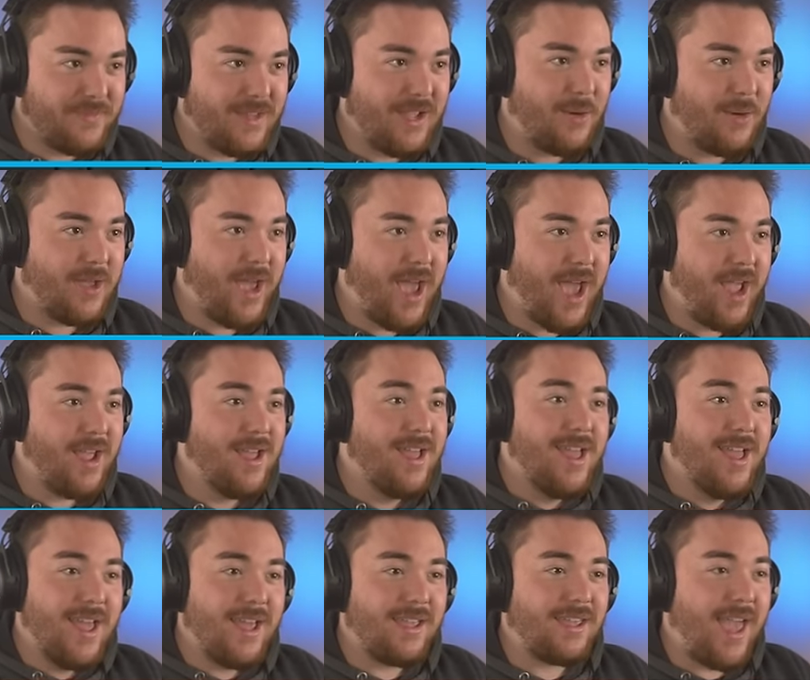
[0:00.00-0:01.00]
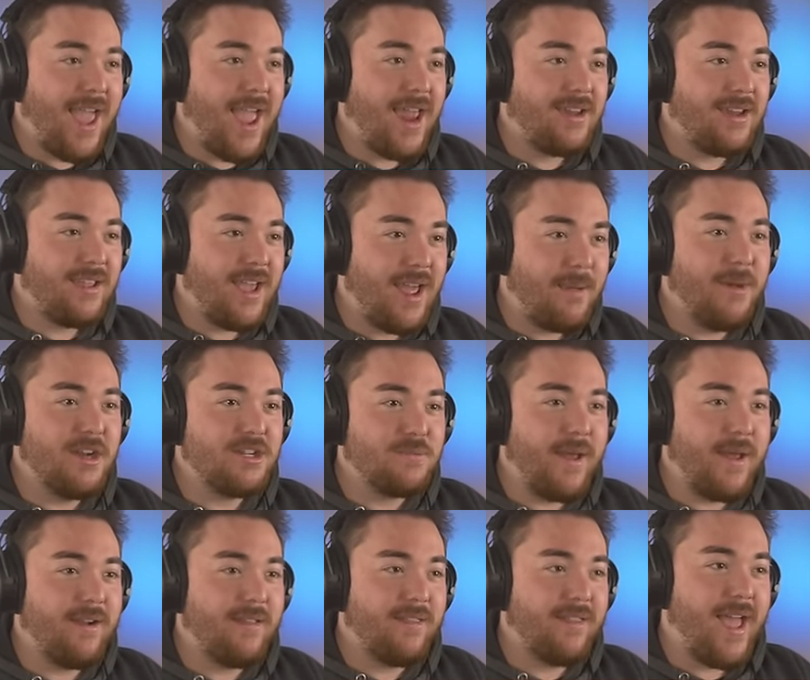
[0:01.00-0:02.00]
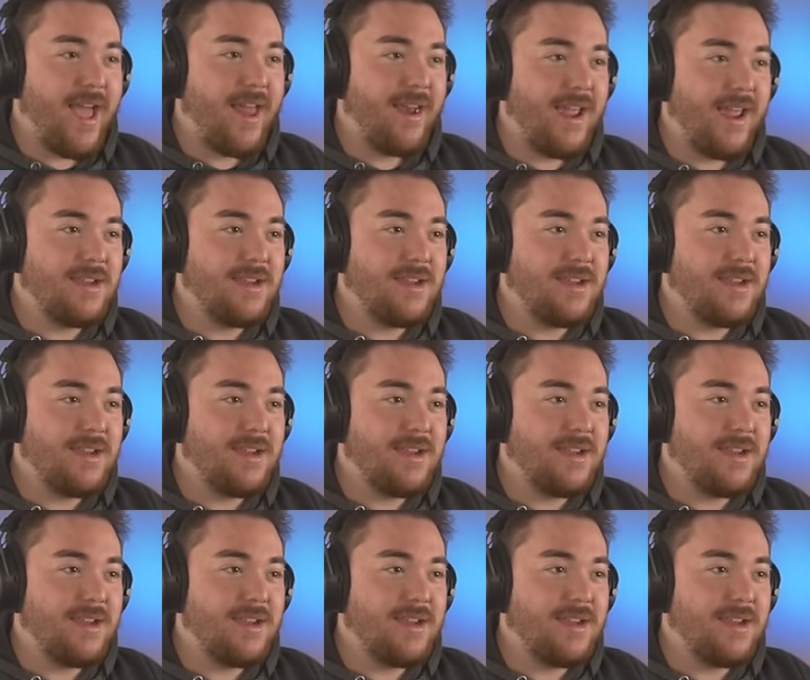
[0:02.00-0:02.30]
Okay, it can't get much better than that.